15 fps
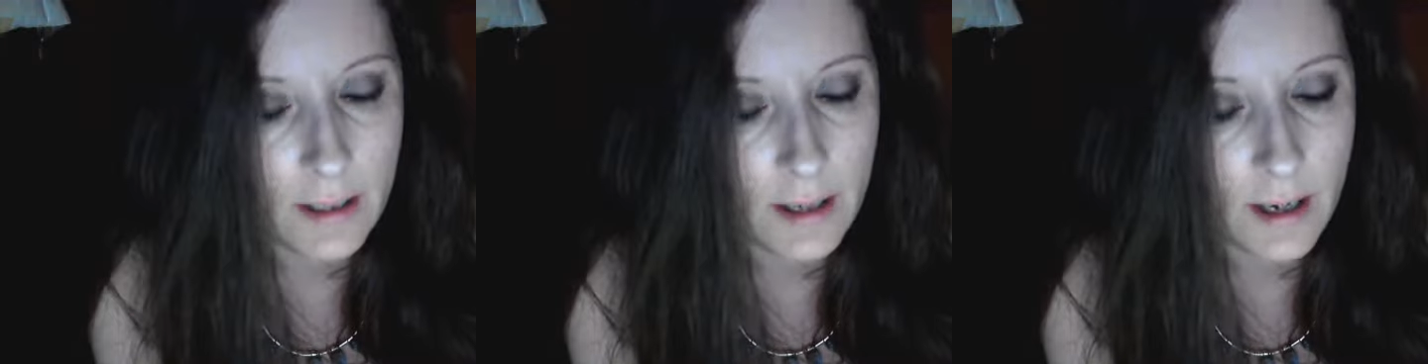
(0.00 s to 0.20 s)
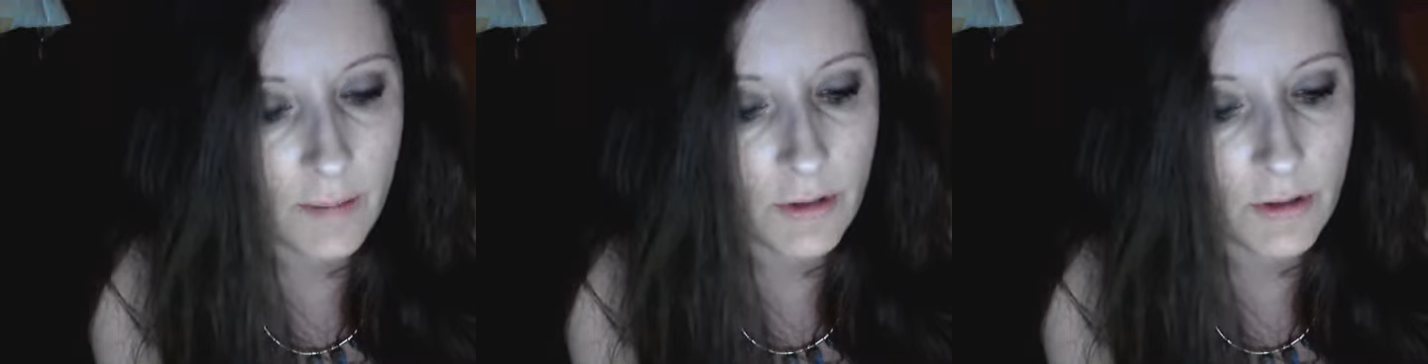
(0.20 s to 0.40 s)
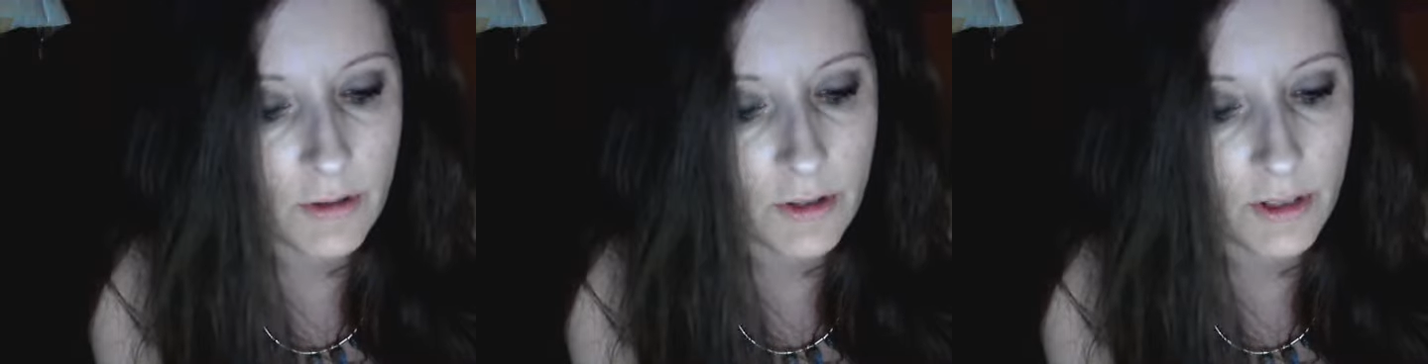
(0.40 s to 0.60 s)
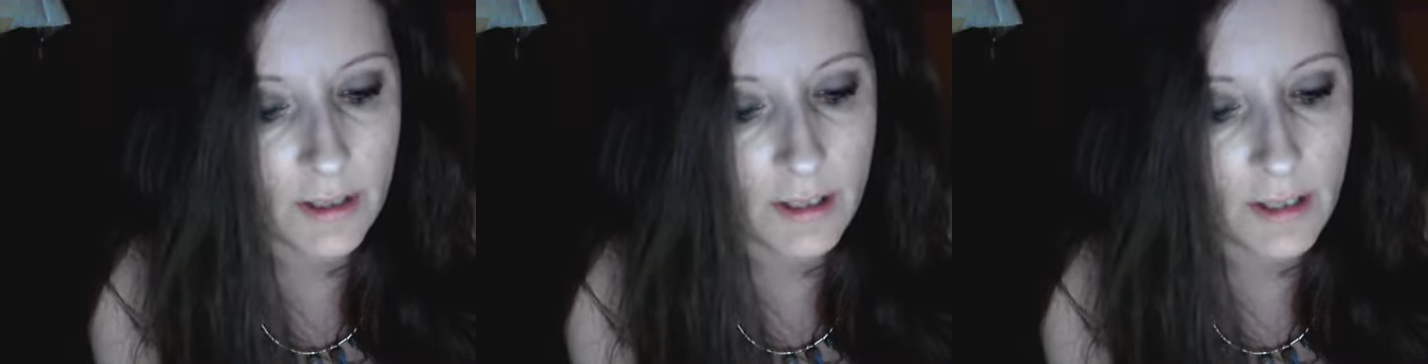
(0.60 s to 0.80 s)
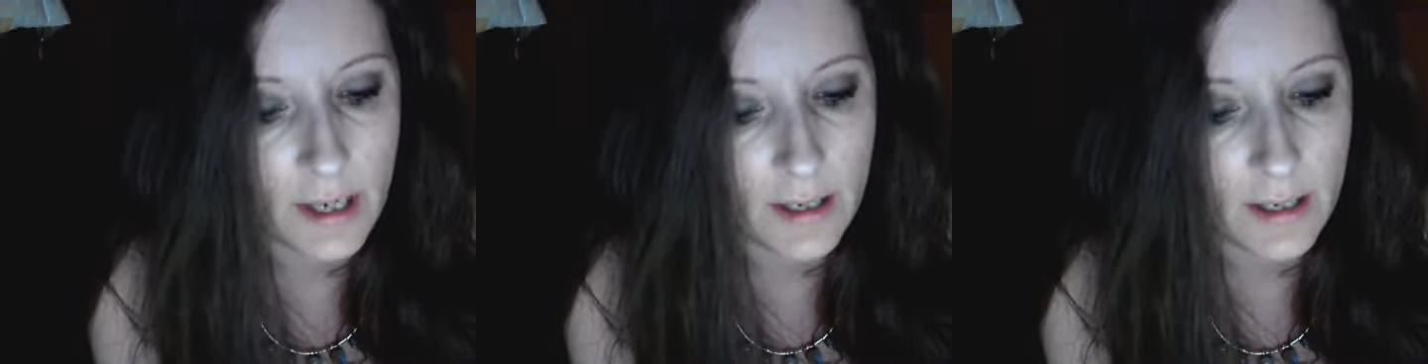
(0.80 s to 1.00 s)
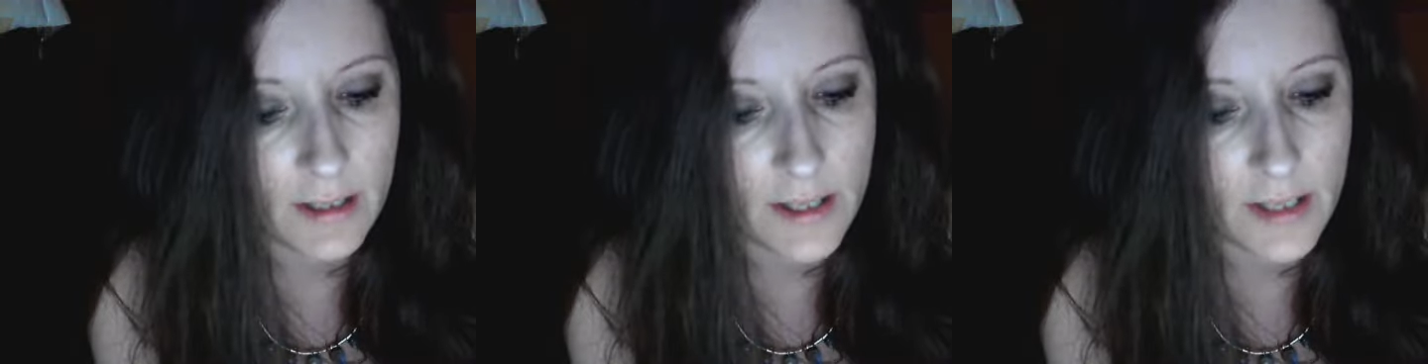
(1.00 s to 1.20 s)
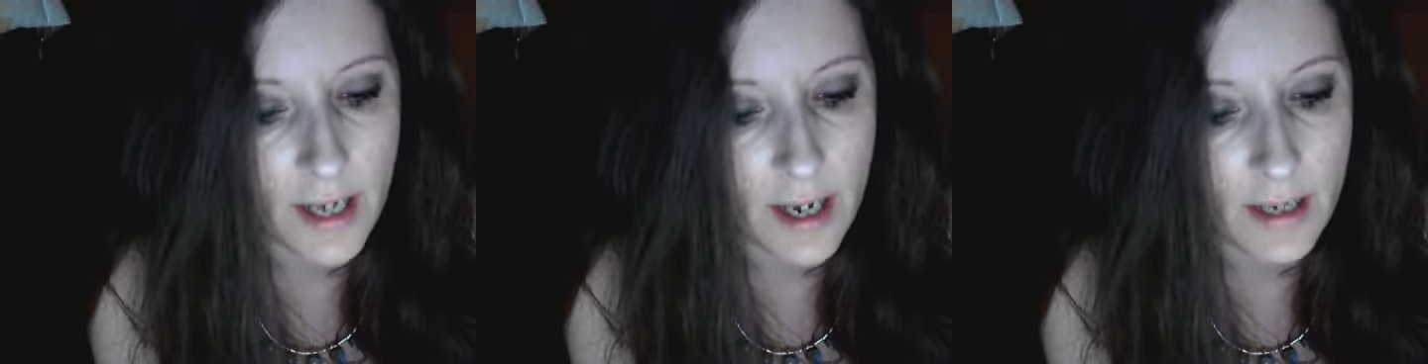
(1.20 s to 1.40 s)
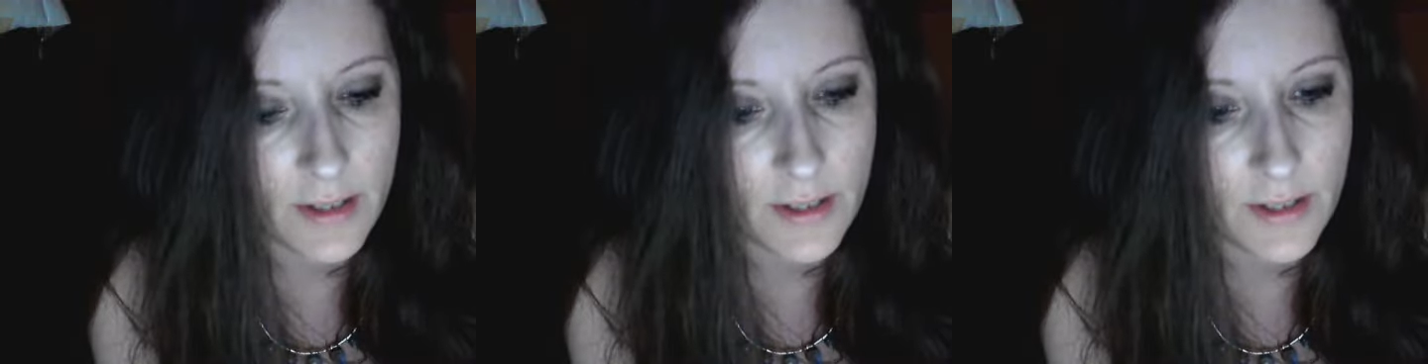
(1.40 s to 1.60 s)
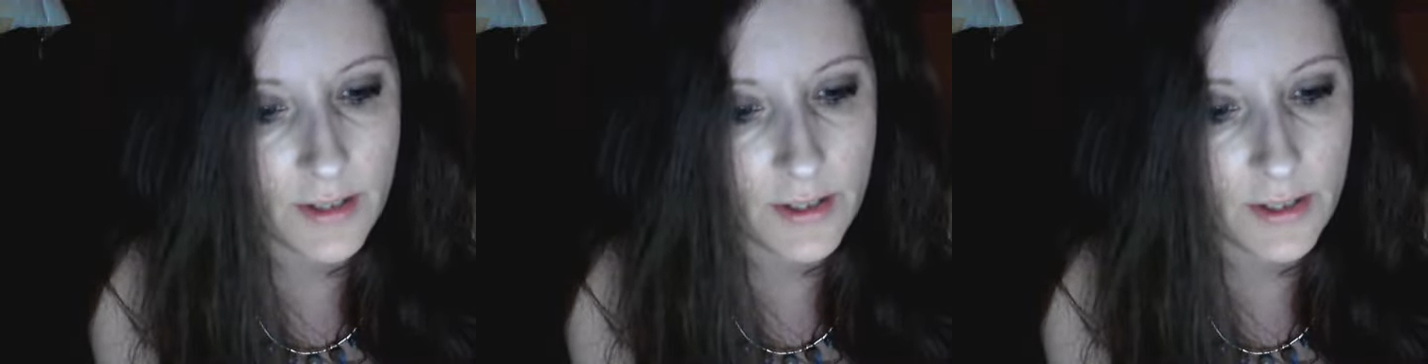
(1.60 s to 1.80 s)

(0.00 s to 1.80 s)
I'm usually like a size